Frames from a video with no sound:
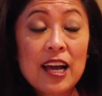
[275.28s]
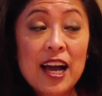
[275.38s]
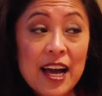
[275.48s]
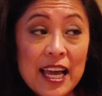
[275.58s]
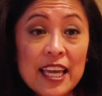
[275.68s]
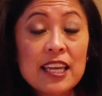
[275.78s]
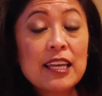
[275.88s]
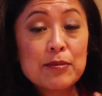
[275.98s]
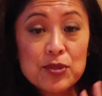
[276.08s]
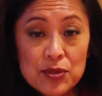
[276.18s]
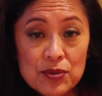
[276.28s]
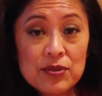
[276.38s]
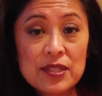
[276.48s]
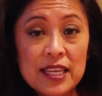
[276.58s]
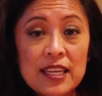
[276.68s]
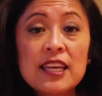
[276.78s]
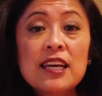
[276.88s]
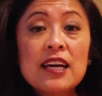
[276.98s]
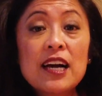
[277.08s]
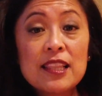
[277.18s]
I am truly
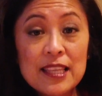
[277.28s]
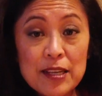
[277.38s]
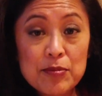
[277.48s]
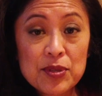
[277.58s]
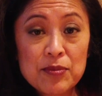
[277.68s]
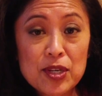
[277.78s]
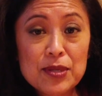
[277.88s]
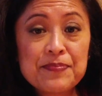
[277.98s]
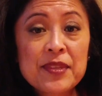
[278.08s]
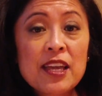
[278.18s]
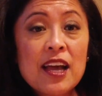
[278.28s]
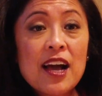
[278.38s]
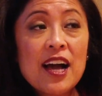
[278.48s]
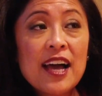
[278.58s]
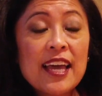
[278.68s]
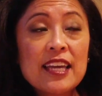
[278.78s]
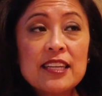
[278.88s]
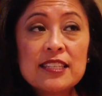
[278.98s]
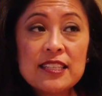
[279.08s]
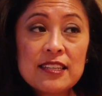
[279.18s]
a late bloomer. I
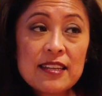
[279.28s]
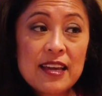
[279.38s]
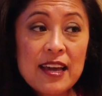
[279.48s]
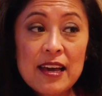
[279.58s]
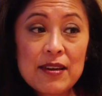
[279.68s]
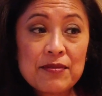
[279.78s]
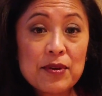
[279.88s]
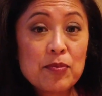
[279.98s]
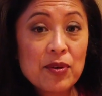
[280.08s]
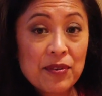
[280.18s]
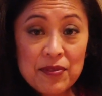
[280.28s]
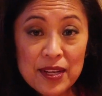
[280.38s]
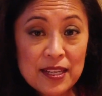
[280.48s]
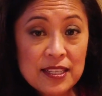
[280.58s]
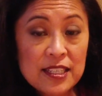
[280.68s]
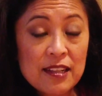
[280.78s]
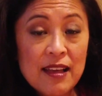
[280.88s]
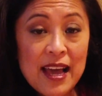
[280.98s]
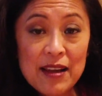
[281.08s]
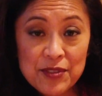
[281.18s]
didn't have a boyfriend until
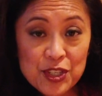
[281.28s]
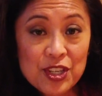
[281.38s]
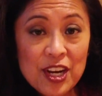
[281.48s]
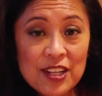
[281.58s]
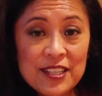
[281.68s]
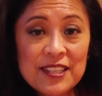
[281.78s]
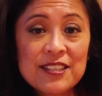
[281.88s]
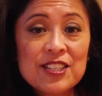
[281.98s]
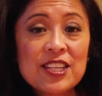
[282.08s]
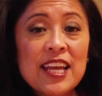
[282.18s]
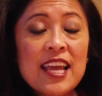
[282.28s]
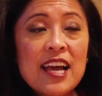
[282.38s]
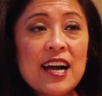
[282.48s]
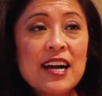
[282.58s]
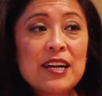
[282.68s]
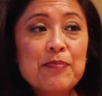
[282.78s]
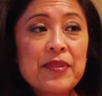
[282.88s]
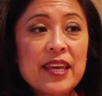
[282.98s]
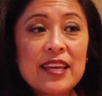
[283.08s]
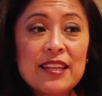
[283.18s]
after college.
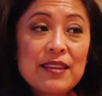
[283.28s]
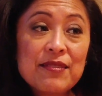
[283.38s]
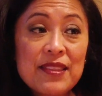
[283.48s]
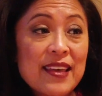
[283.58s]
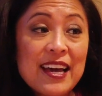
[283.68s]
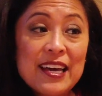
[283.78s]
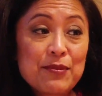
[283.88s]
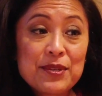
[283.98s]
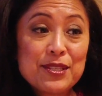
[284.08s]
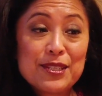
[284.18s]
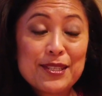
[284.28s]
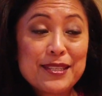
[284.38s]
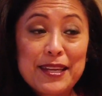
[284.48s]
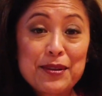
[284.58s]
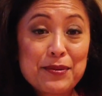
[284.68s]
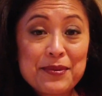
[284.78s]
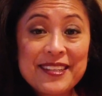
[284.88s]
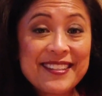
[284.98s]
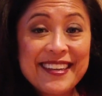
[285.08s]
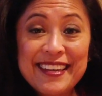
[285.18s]
And even that was just a
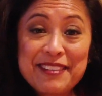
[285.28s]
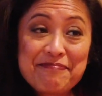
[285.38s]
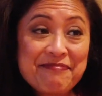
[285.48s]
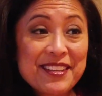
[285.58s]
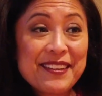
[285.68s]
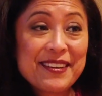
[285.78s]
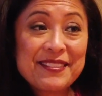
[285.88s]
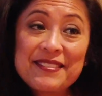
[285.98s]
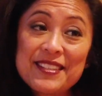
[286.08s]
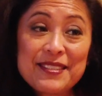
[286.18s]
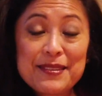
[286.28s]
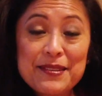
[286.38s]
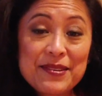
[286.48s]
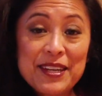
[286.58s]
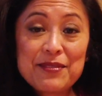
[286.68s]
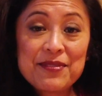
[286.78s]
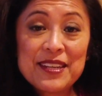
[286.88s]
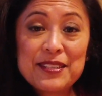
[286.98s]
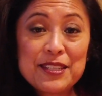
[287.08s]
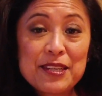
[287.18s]
really, just great
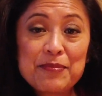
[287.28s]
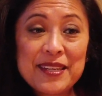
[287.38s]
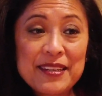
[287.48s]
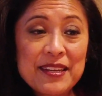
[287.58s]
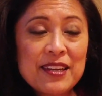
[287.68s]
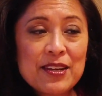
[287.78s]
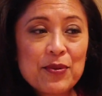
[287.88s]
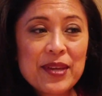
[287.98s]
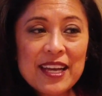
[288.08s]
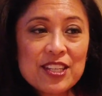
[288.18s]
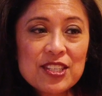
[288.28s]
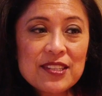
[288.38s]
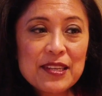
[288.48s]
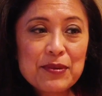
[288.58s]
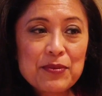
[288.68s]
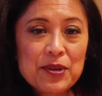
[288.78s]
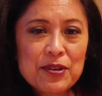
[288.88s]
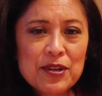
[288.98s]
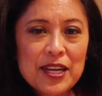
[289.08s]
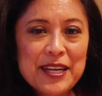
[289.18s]
friendship. And we actually
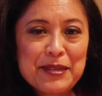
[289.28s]
were